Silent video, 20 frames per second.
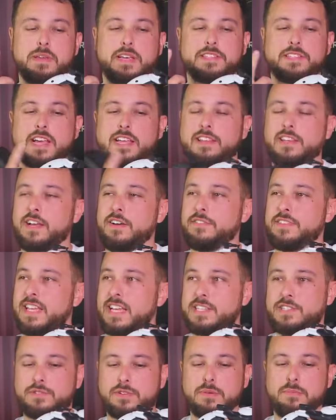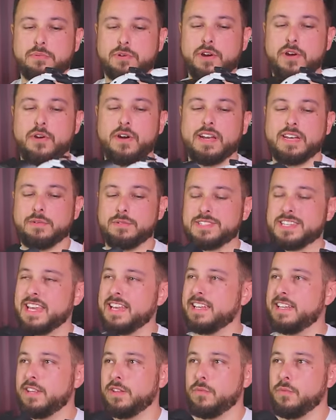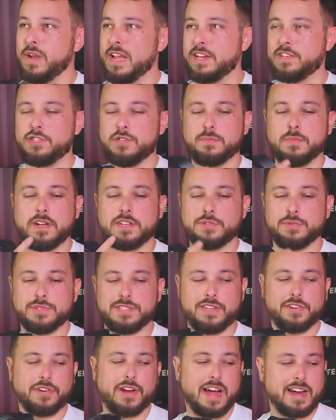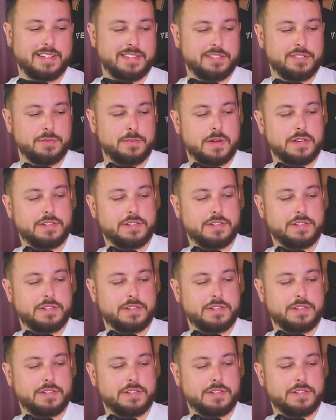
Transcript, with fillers: because I love the S3 Pro and it was getting in the way too much. It was interacting too